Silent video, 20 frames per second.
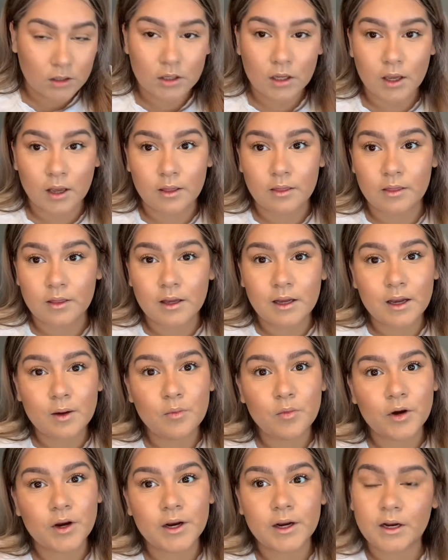Okay, I think I'm
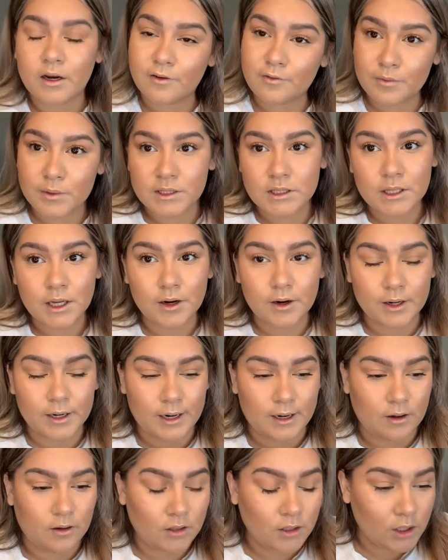wearing enough mascara
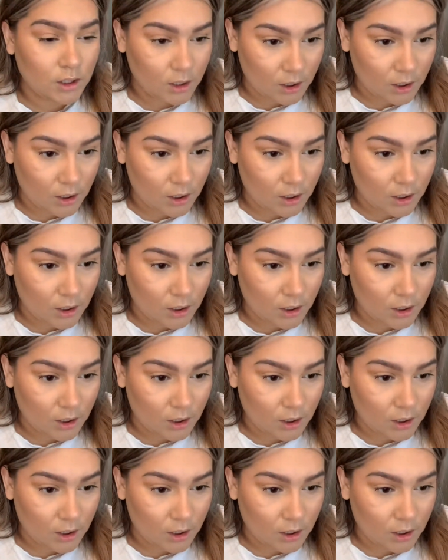now.